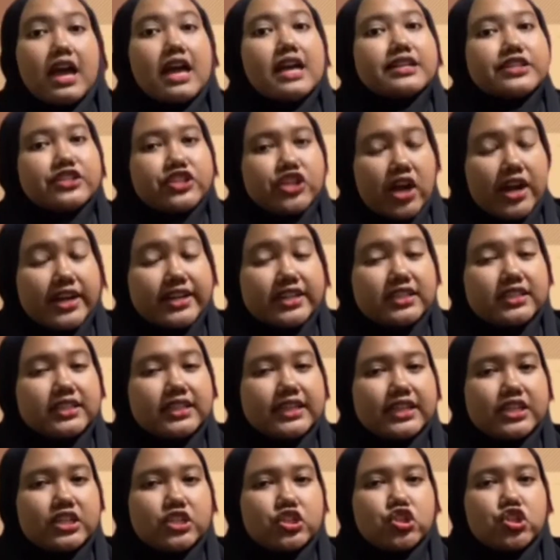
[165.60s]
Tidal
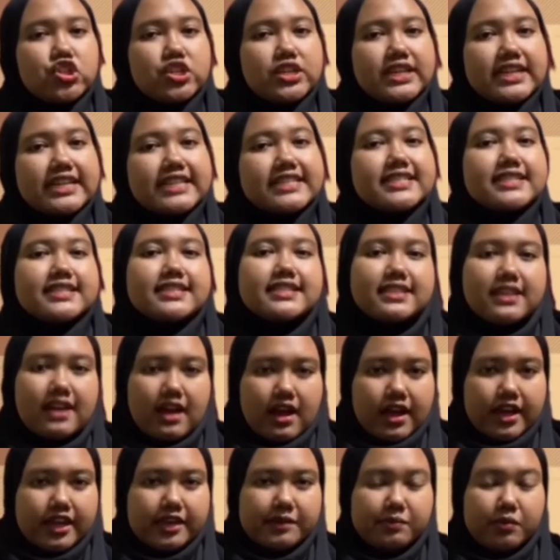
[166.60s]
energy is a
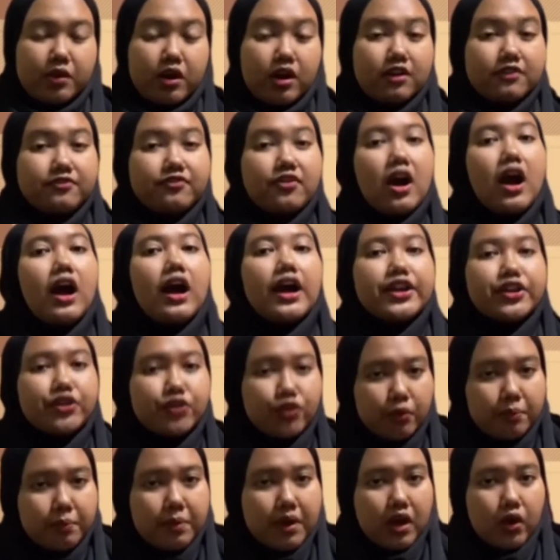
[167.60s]
type of
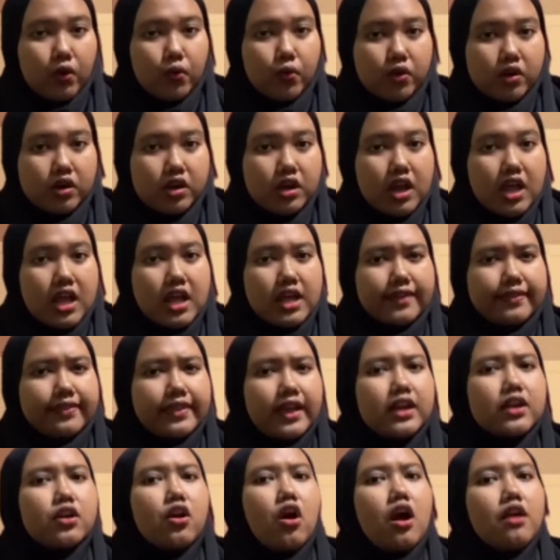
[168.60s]
hydropower
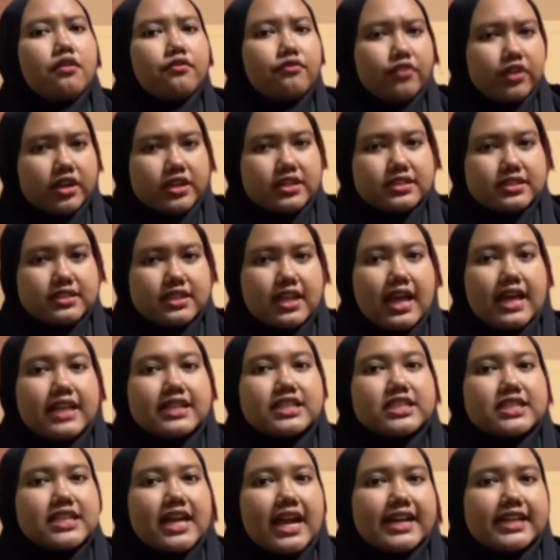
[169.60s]
that converts
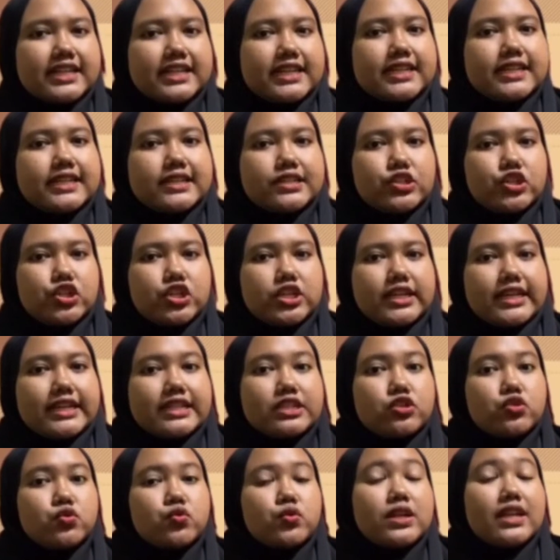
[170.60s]
tide energy
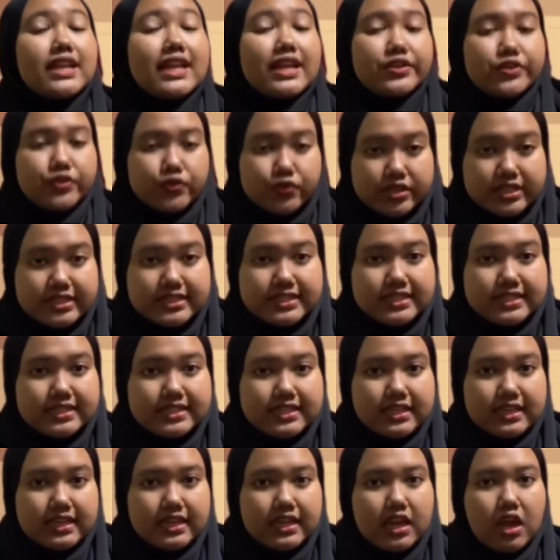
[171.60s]
into
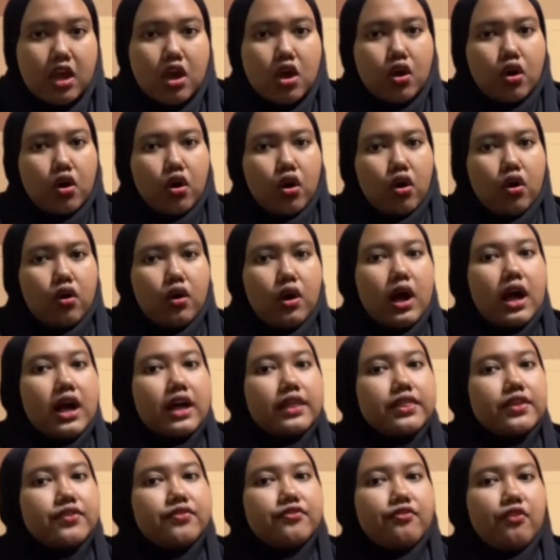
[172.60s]
electricity or
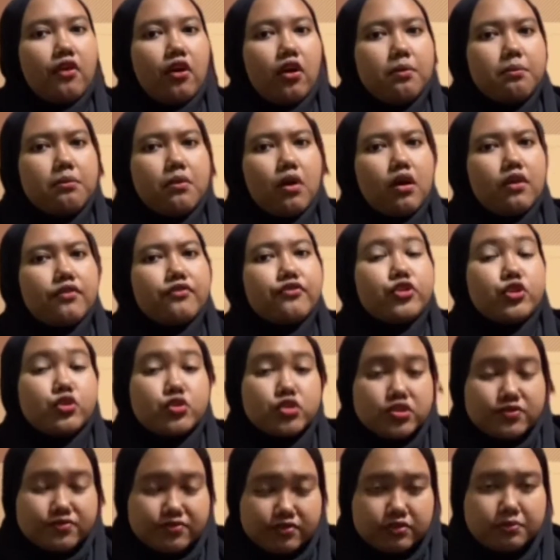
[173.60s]
other form of
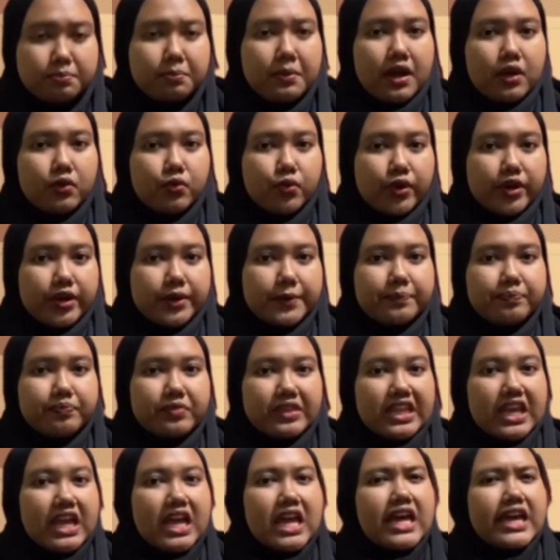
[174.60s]
useful power.
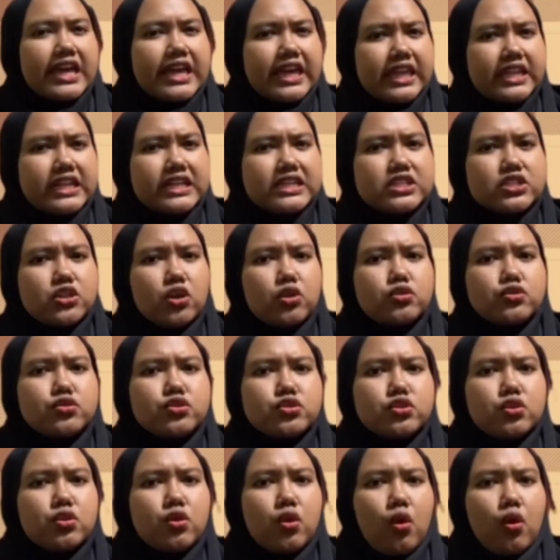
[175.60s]
It is
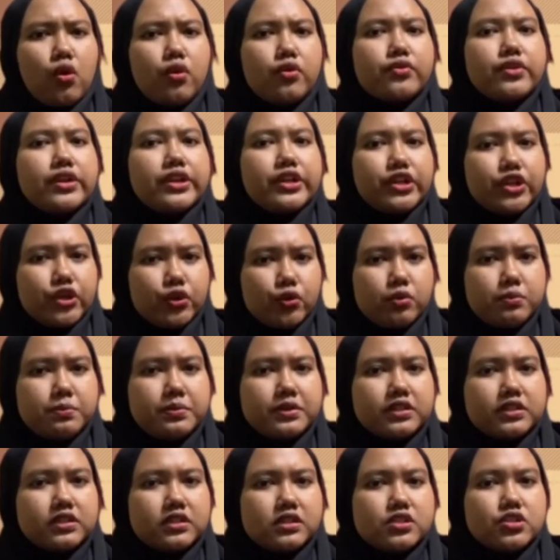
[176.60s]
also a
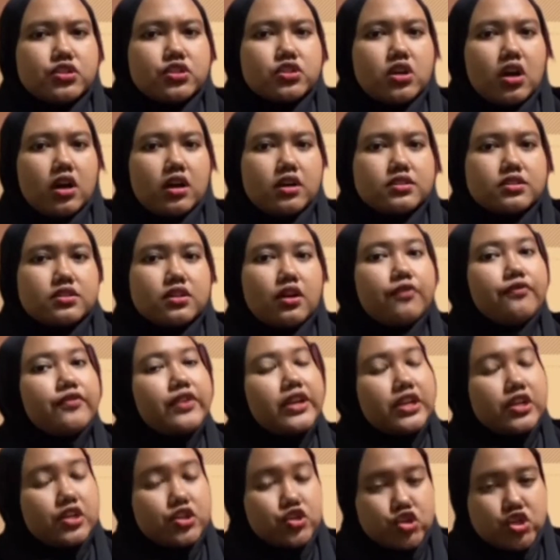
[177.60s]
renewable source of
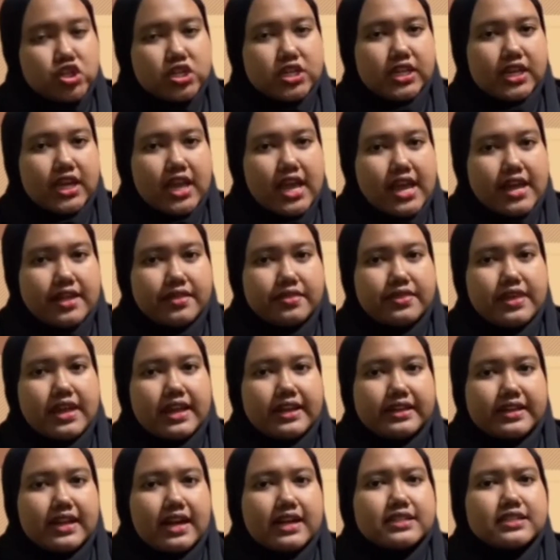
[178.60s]
energy
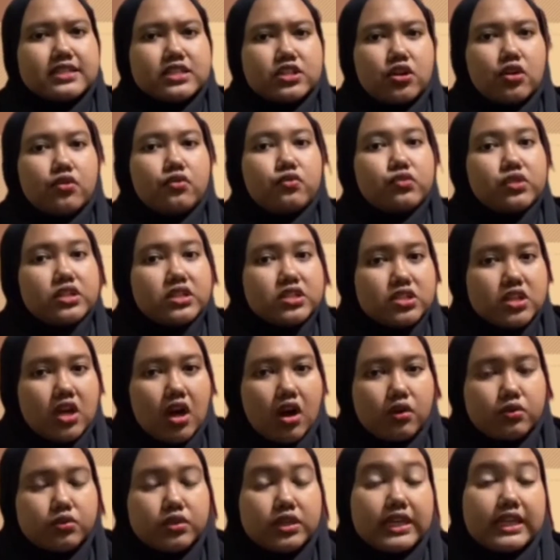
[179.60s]
that does not
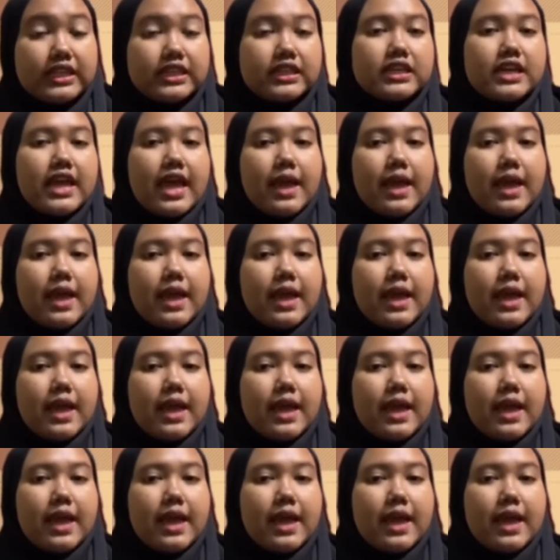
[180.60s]
result in the